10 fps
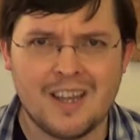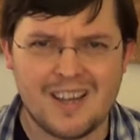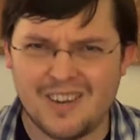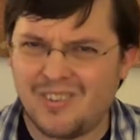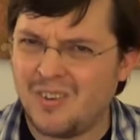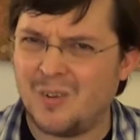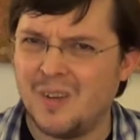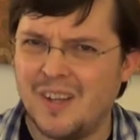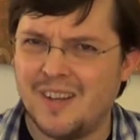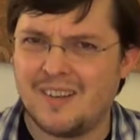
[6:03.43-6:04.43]
you can
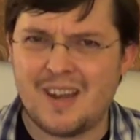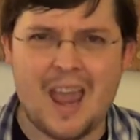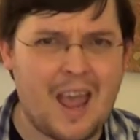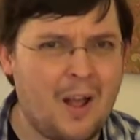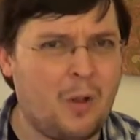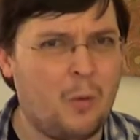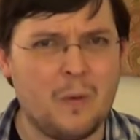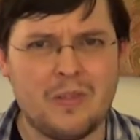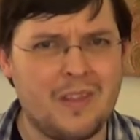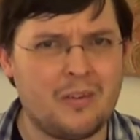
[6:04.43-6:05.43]
still tell
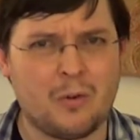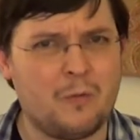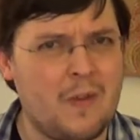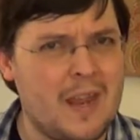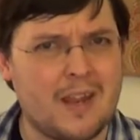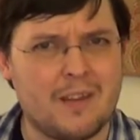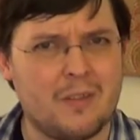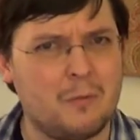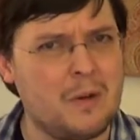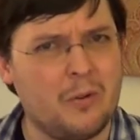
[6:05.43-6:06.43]
when things are fake and
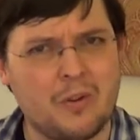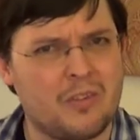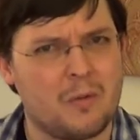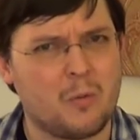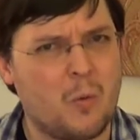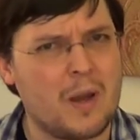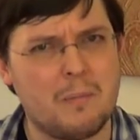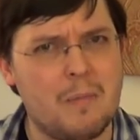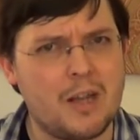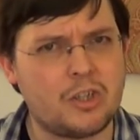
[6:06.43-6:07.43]
the real doesn't quite
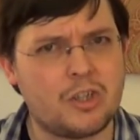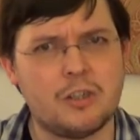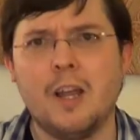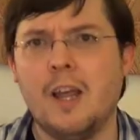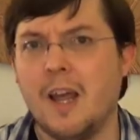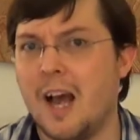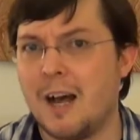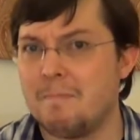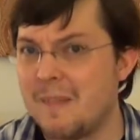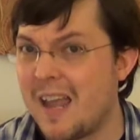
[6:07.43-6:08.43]
mesh.
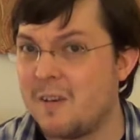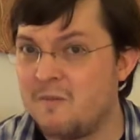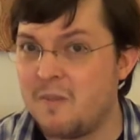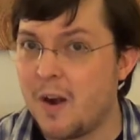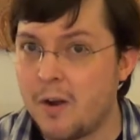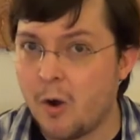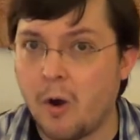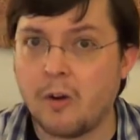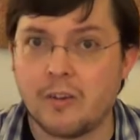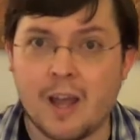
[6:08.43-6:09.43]
I had a very
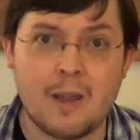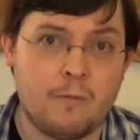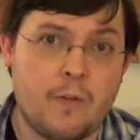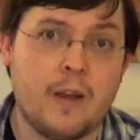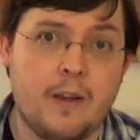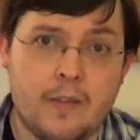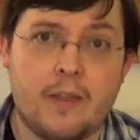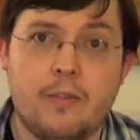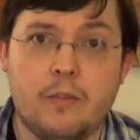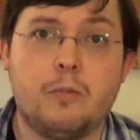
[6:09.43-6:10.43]
hard time finding
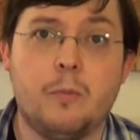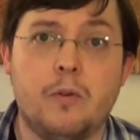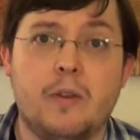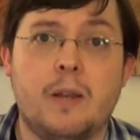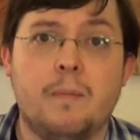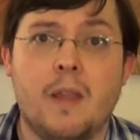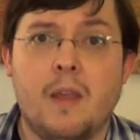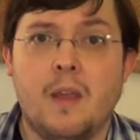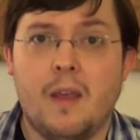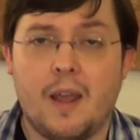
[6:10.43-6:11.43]
that in this movie.
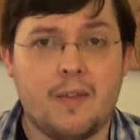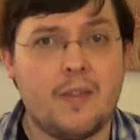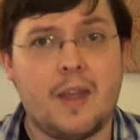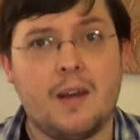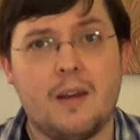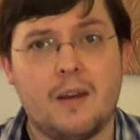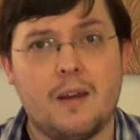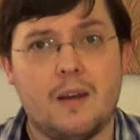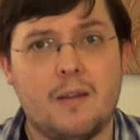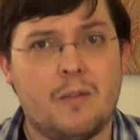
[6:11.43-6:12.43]
And then
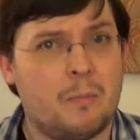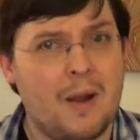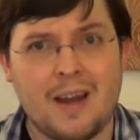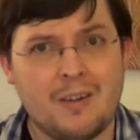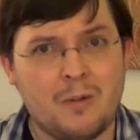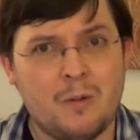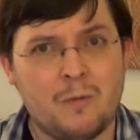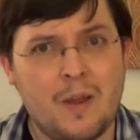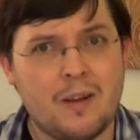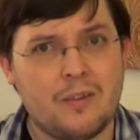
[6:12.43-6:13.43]
the practical
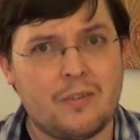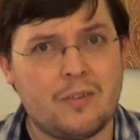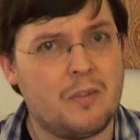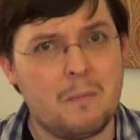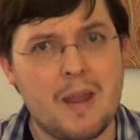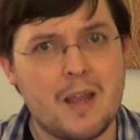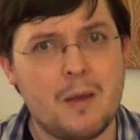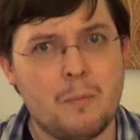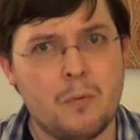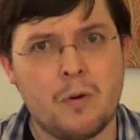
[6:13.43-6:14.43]
effects and the
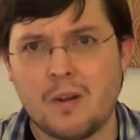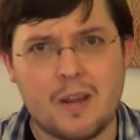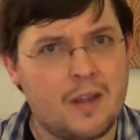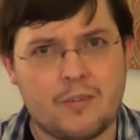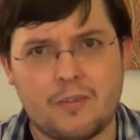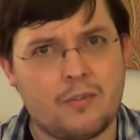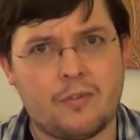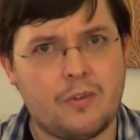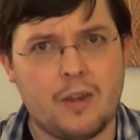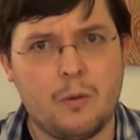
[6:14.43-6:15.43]
makeup work,
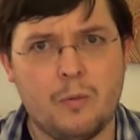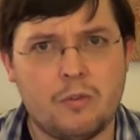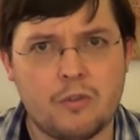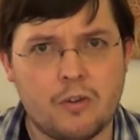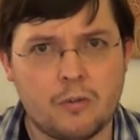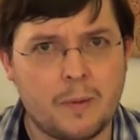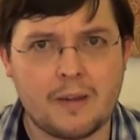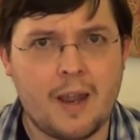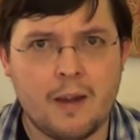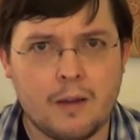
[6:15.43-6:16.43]
it was just
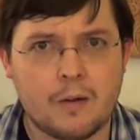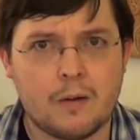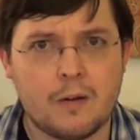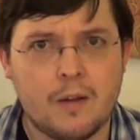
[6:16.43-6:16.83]
spectacular.